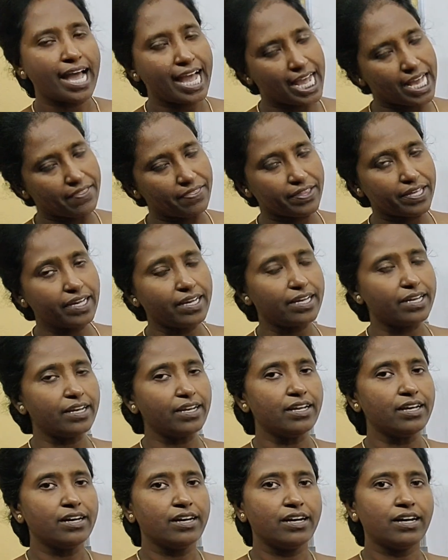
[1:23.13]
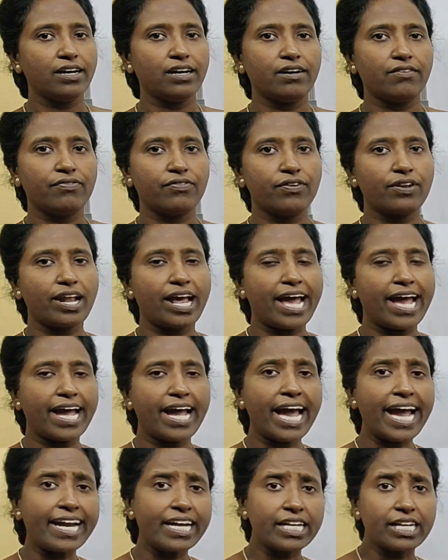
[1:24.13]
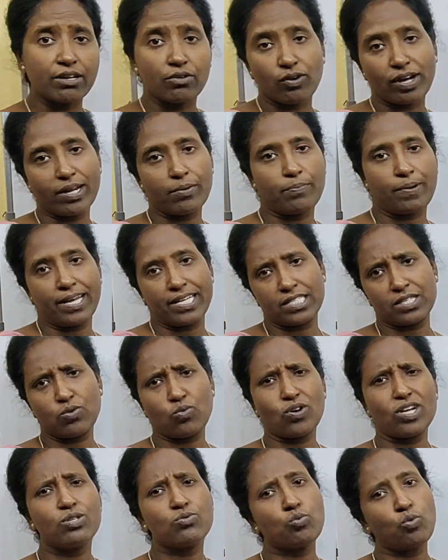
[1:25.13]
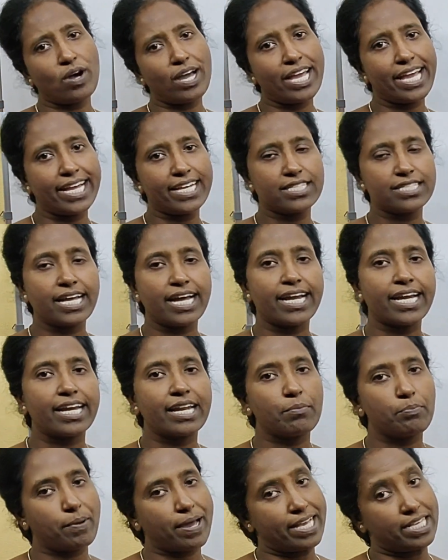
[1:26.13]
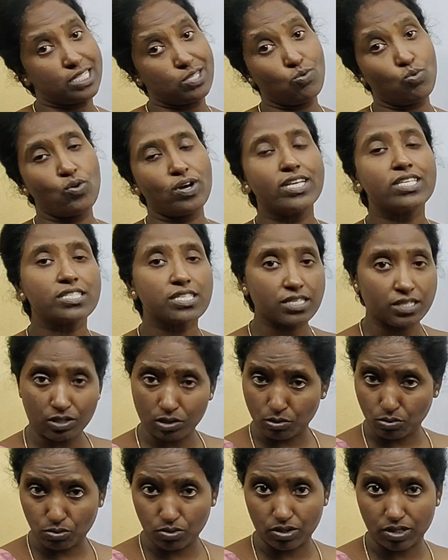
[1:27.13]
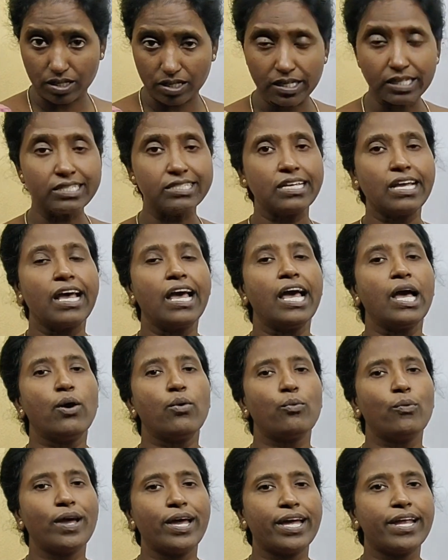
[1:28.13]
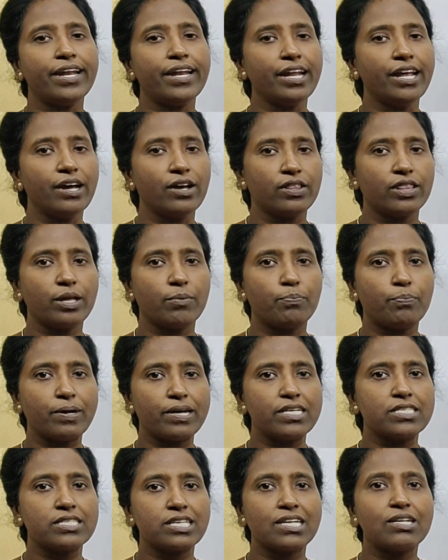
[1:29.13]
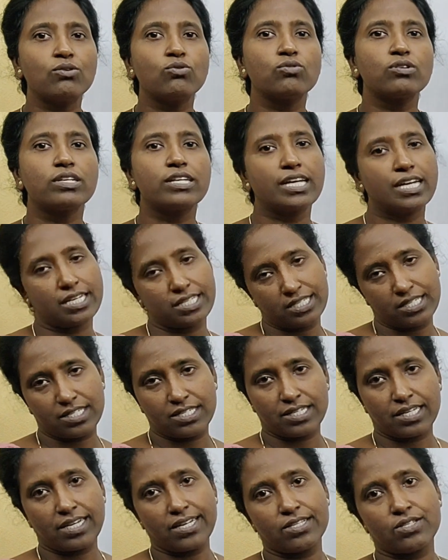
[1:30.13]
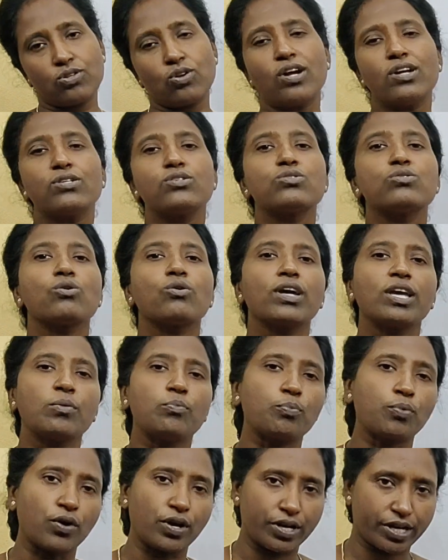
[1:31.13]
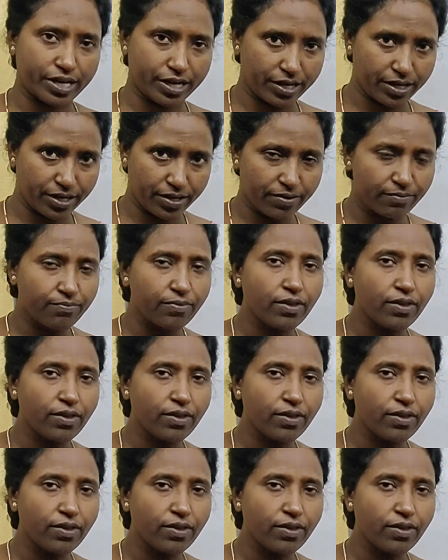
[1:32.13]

And then for active and passive voice, why exactly passive voice is used is when the person who does is not so important